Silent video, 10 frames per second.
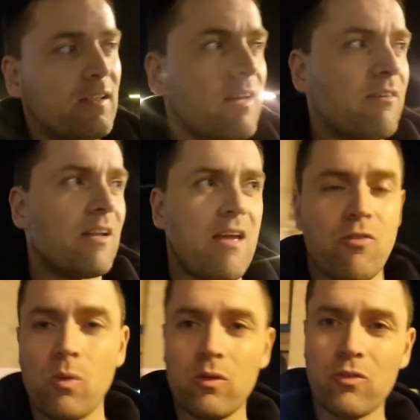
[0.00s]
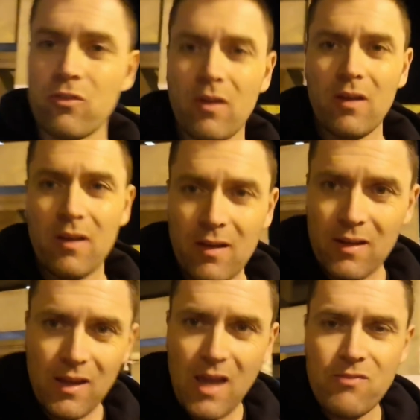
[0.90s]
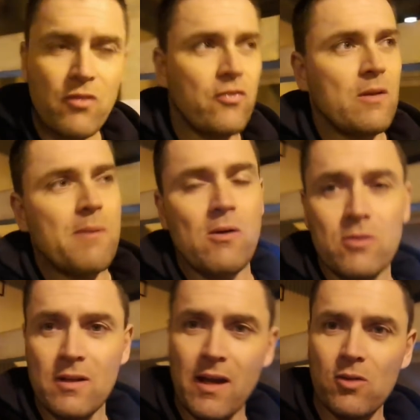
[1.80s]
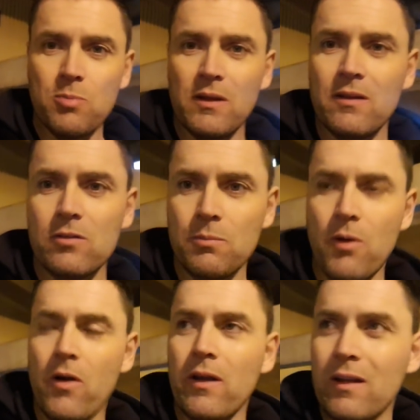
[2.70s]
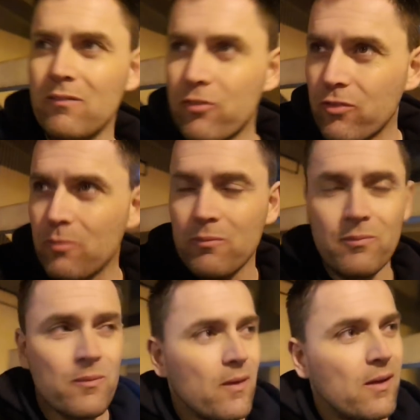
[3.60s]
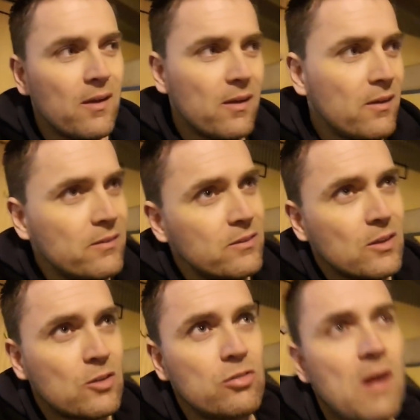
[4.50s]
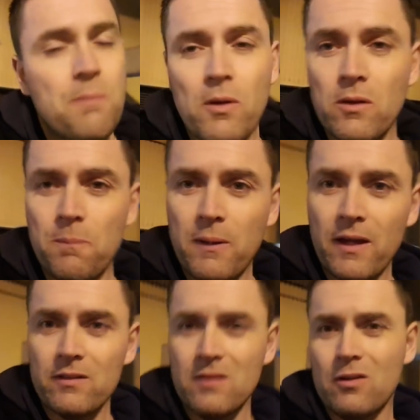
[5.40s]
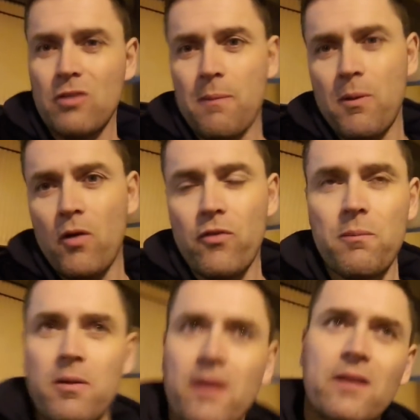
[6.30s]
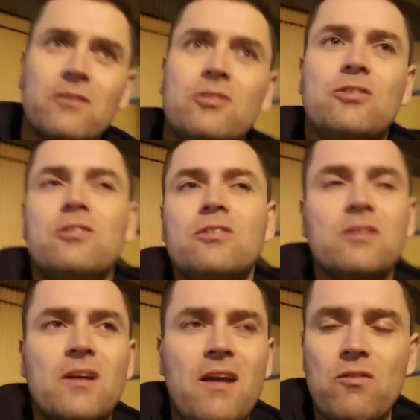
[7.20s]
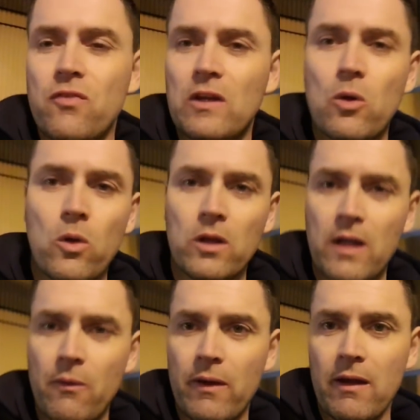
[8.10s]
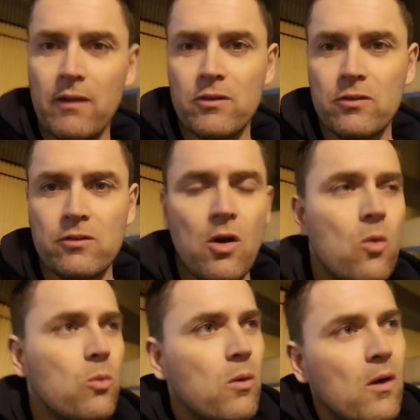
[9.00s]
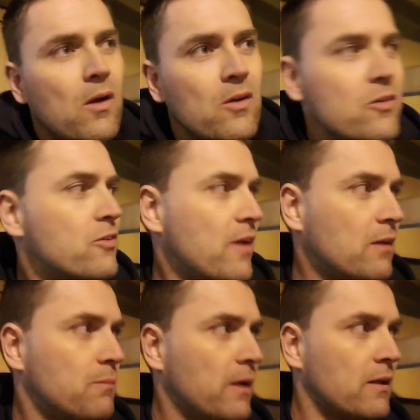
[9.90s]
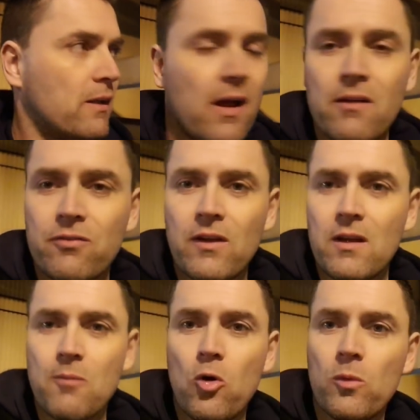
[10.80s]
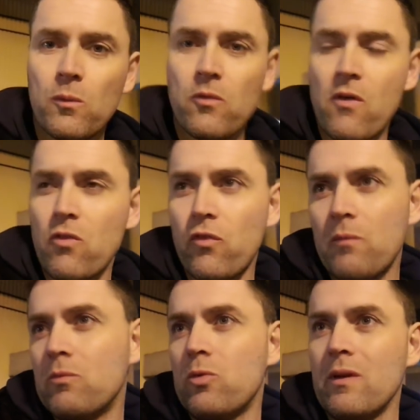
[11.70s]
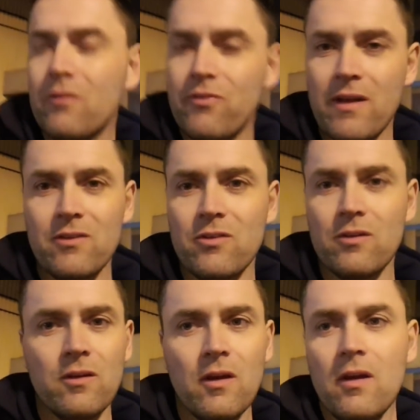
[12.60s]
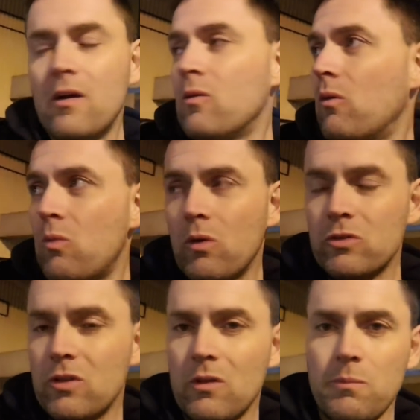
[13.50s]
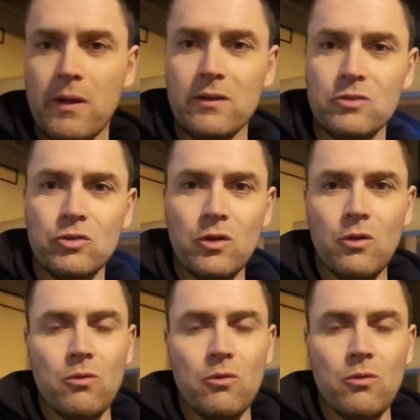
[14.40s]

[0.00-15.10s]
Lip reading: can hear it on everyone's. Everything about tonight has been disappointing. From the crap on the pitch, the crap off the pitch, everything going on out here. It's so sad being a United fan at the moment with everything between the fans and what we're watching on the pitch.